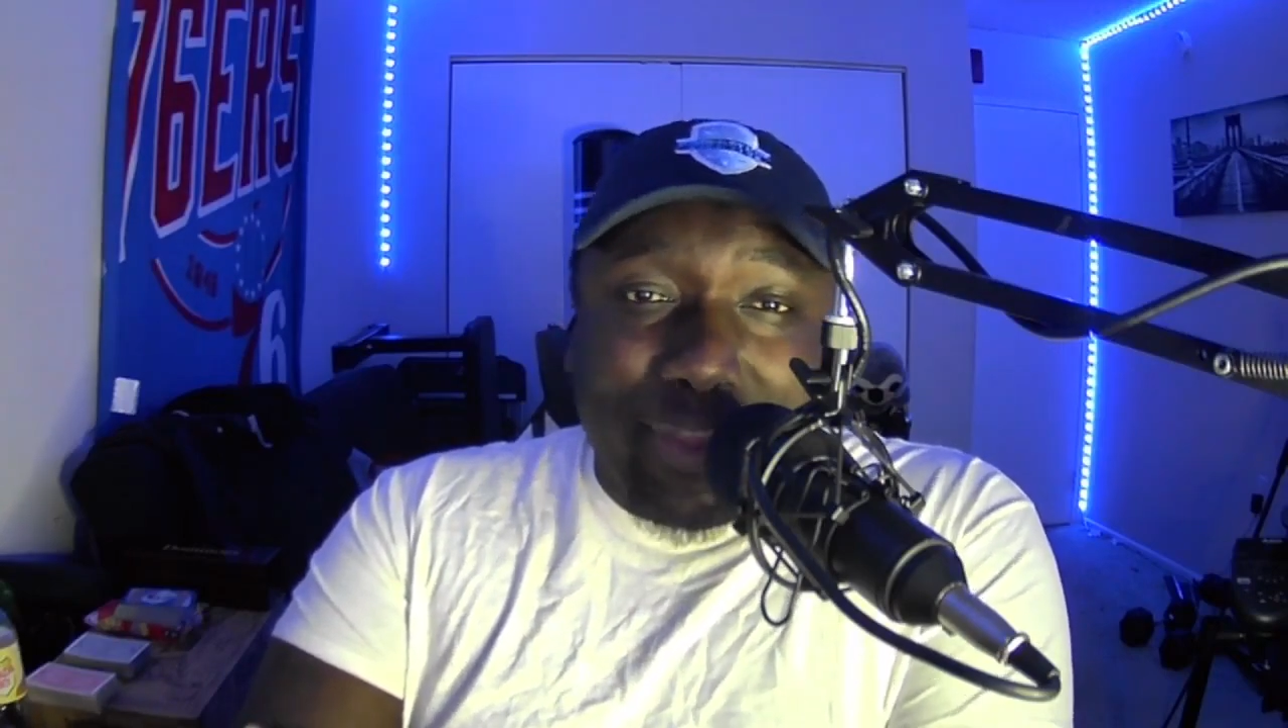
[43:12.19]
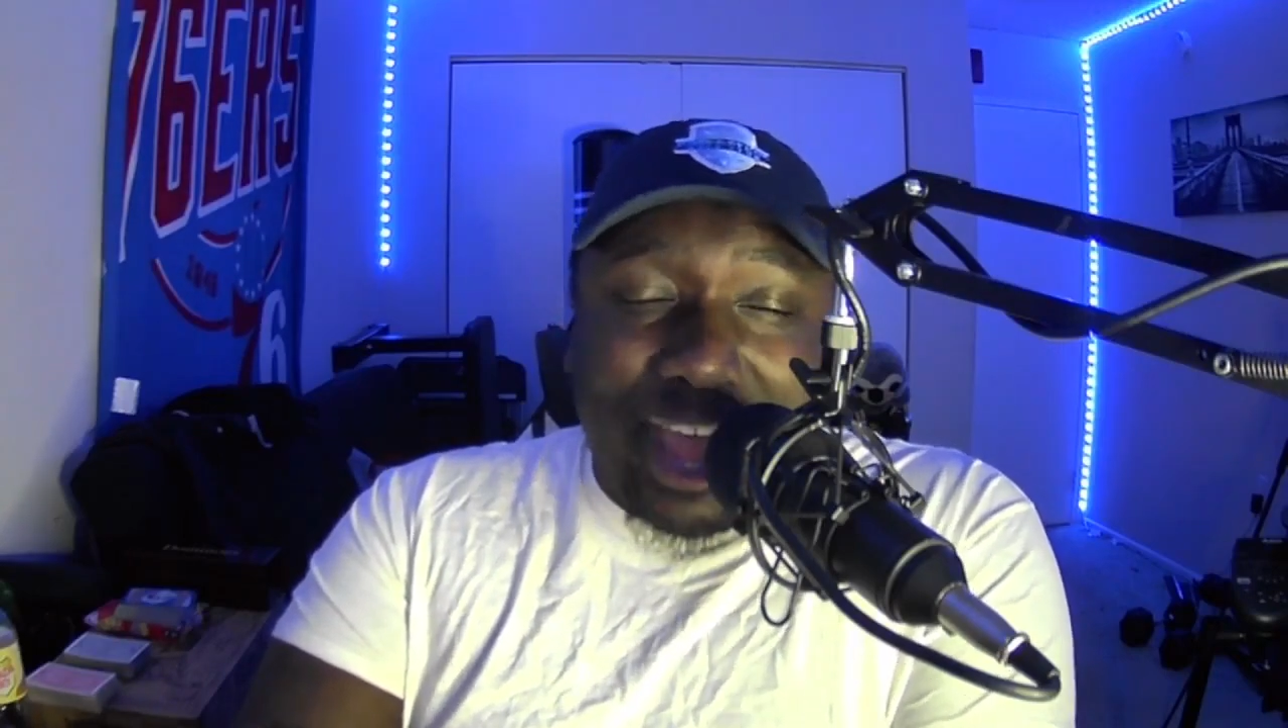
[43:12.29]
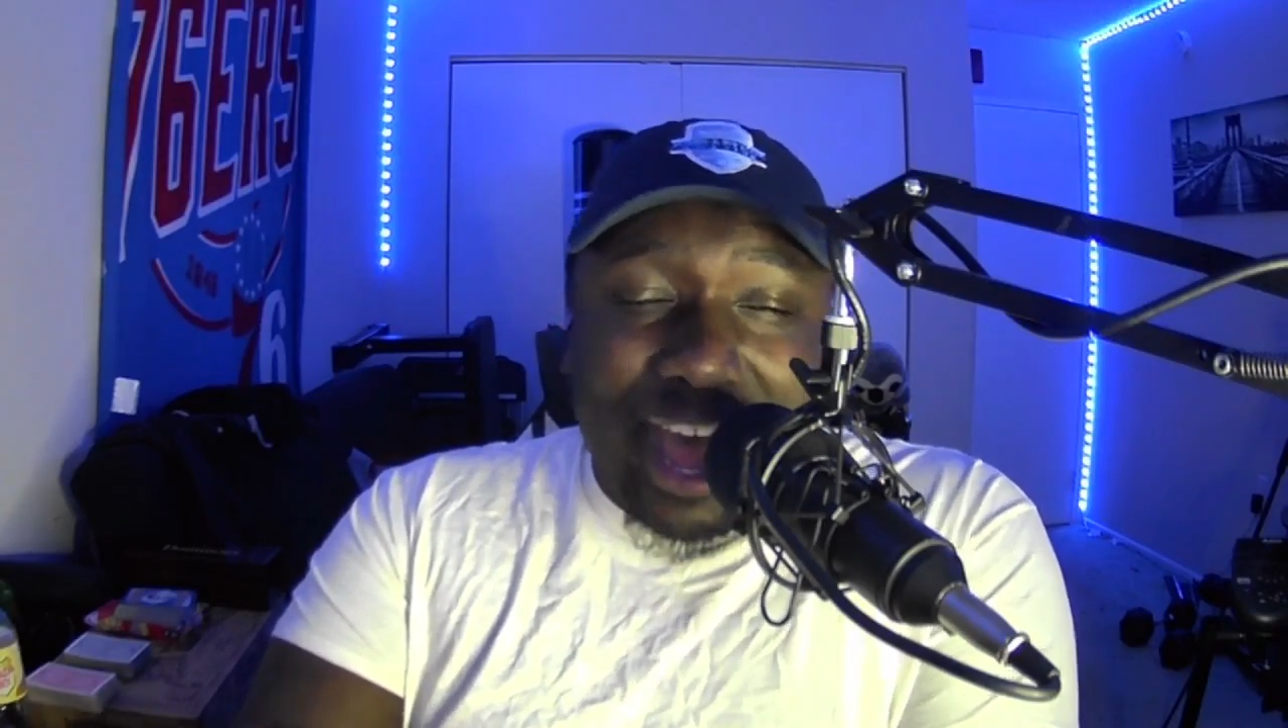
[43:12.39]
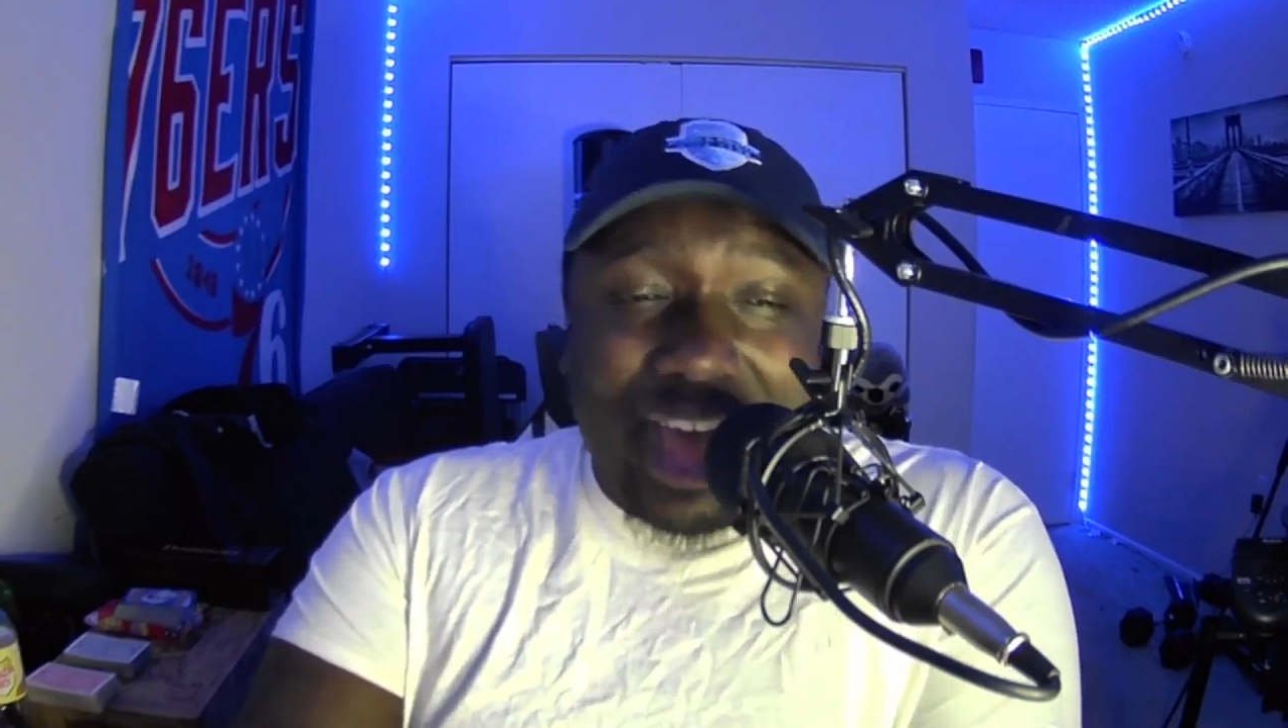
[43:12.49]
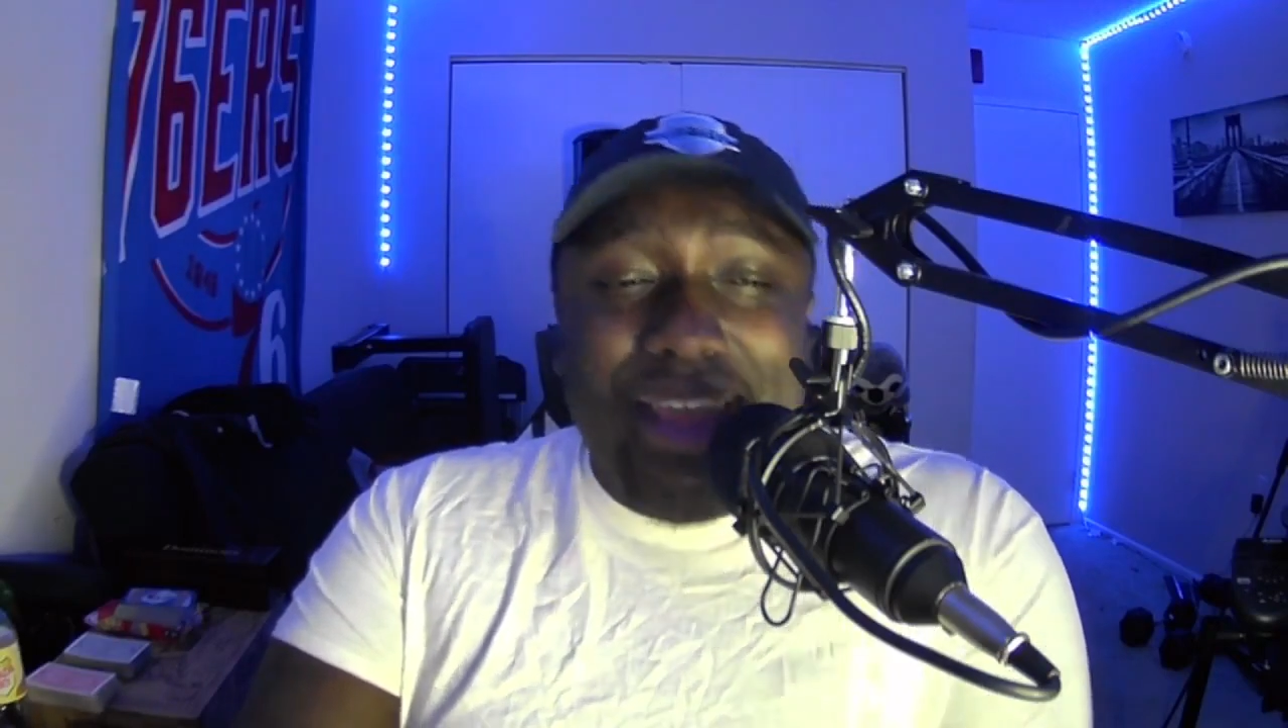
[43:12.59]

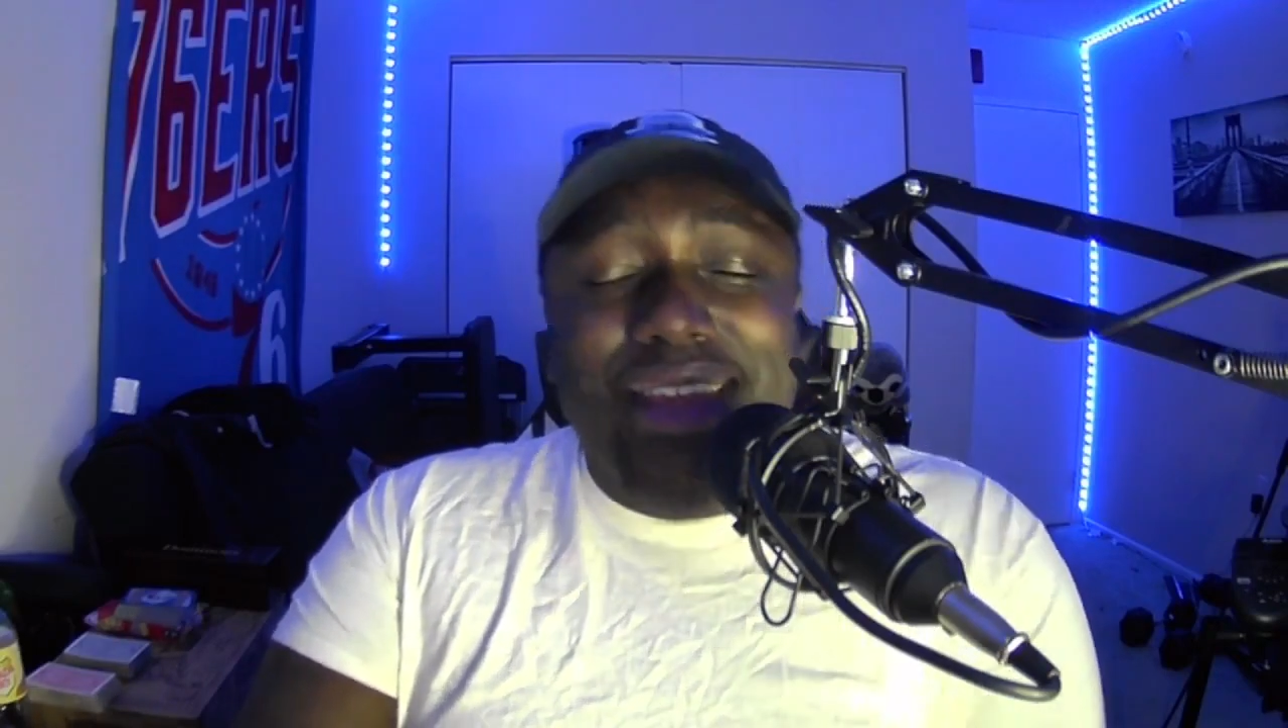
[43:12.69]
I